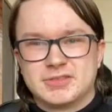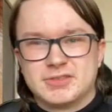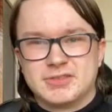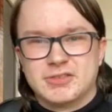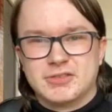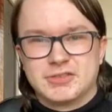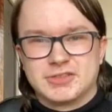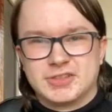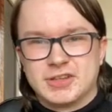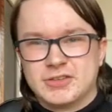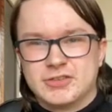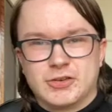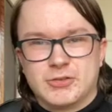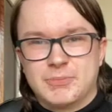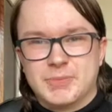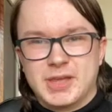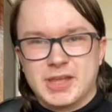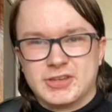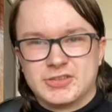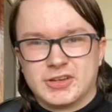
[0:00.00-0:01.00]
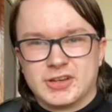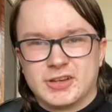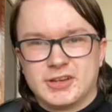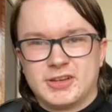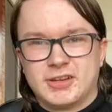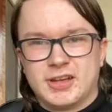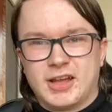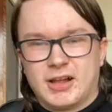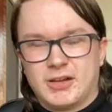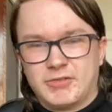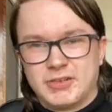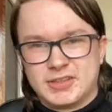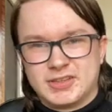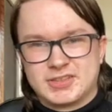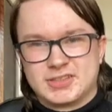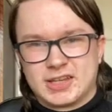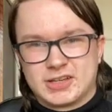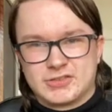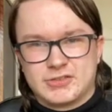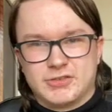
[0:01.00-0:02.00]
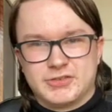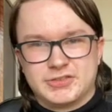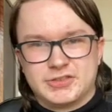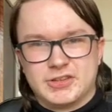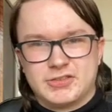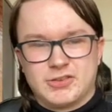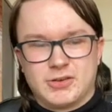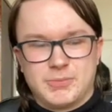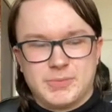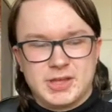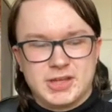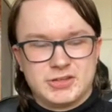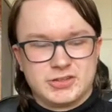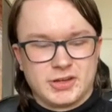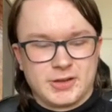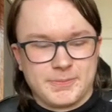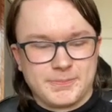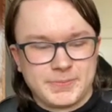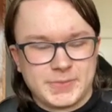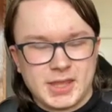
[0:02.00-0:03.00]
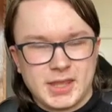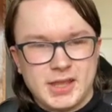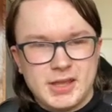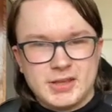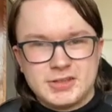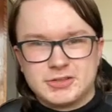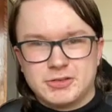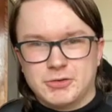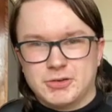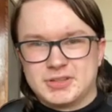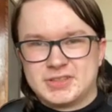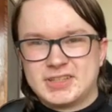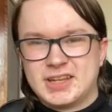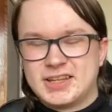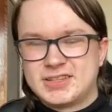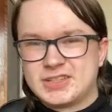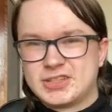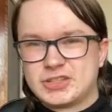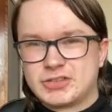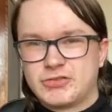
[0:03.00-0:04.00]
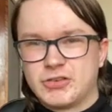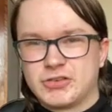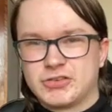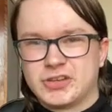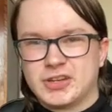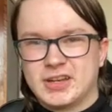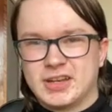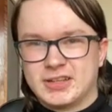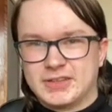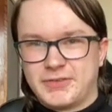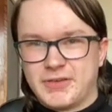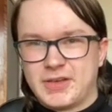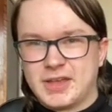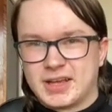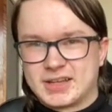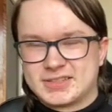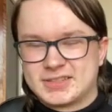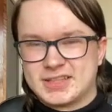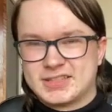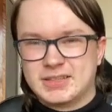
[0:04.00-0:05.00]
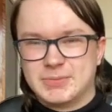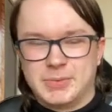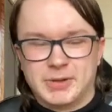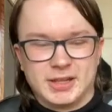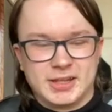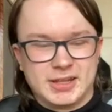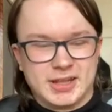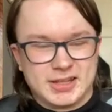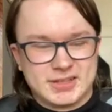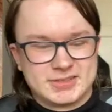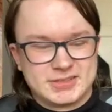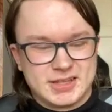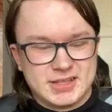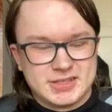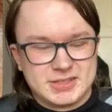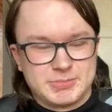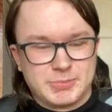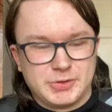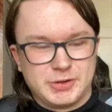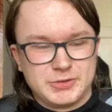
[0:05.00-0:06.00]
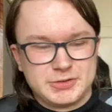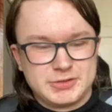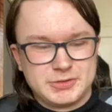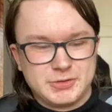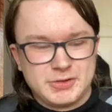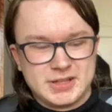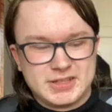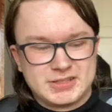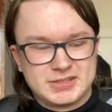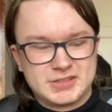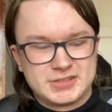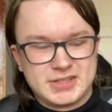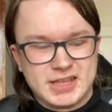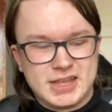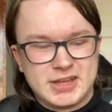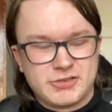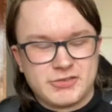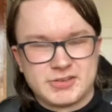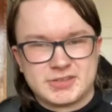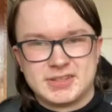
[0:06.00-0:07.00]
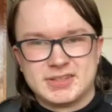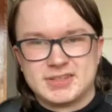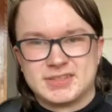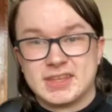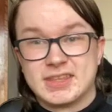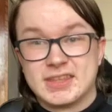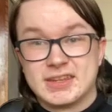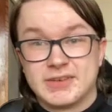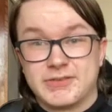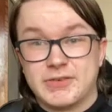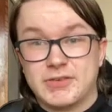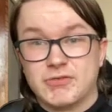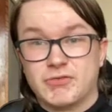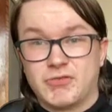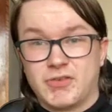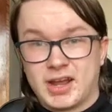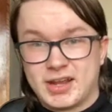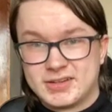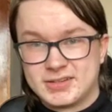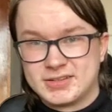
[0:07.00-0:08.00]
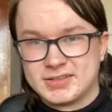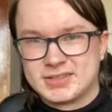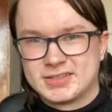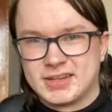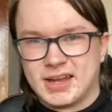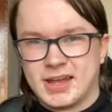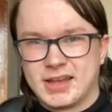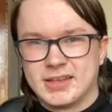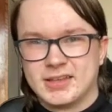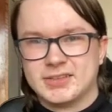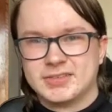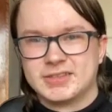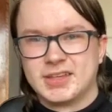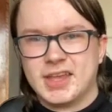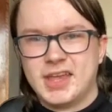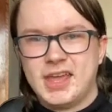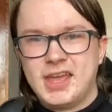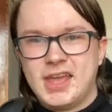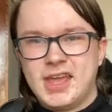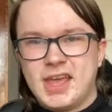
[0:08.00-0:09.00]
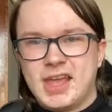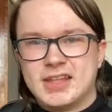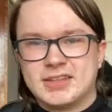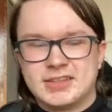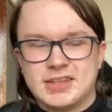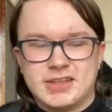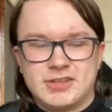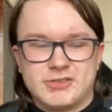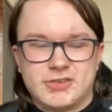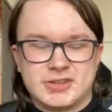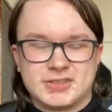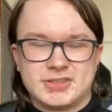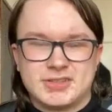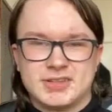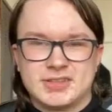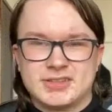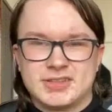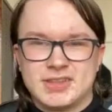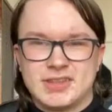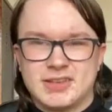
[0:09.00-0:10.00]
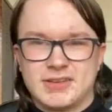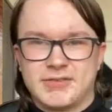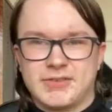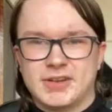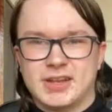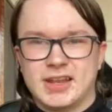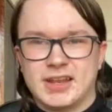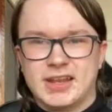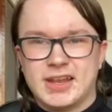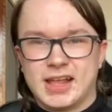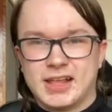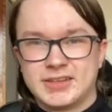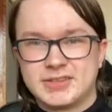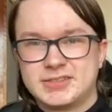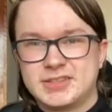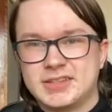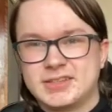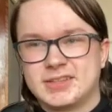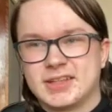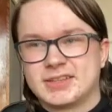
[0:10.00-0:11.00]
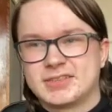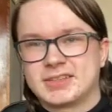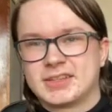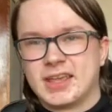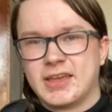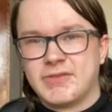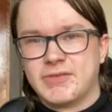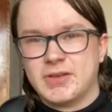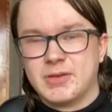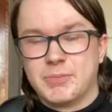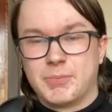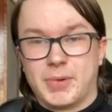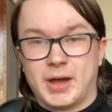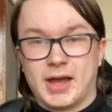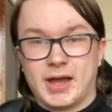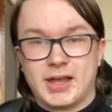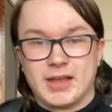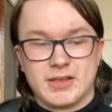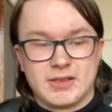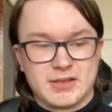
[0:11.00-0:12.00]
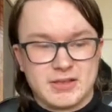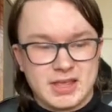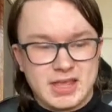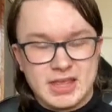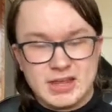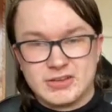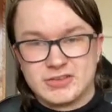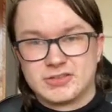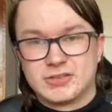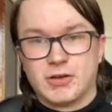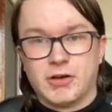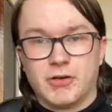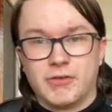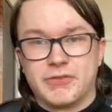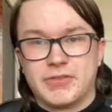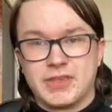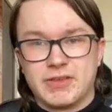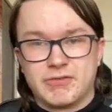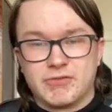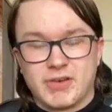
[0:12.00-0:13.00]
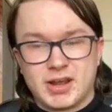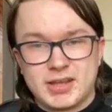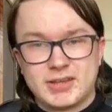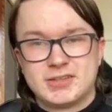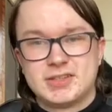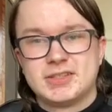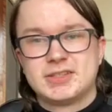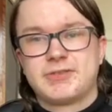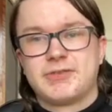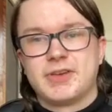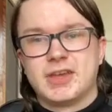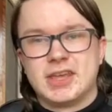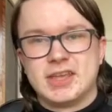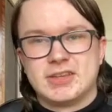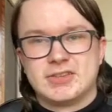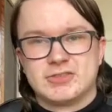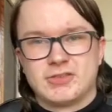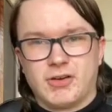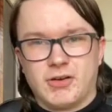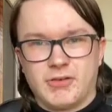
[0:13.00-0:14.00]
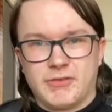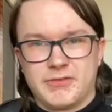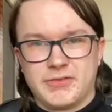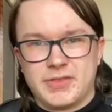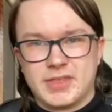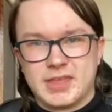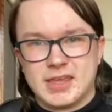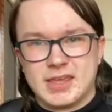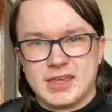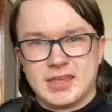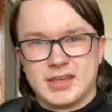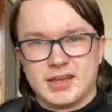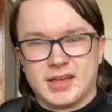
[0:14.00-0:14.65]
Sir John Major. I'll read the section on Sir John Major. So it's nicely structured and it's very accessible in that sense, but also it's just interesting to see the different writing styles. It's interesting to see the different analysis that's given by each of the writers for each of the